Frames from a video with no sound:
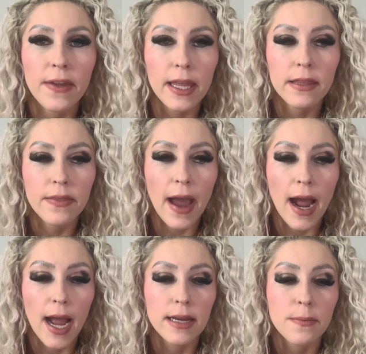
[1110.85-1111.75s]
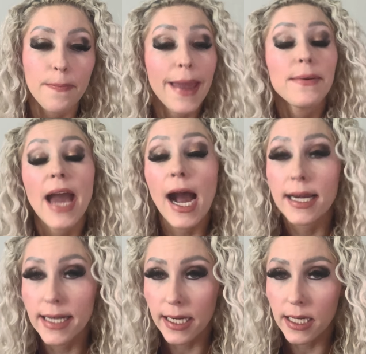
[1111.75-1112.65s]
think that maybe
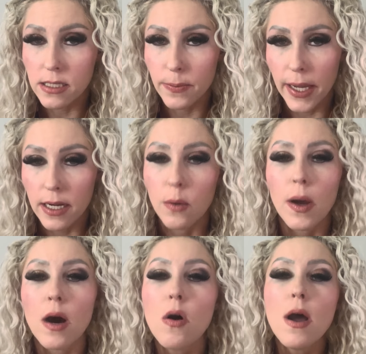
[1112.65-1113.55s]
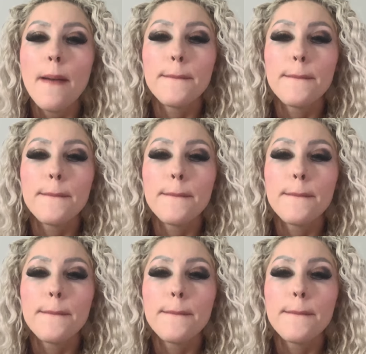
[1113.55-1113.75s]
I didn't explain it well.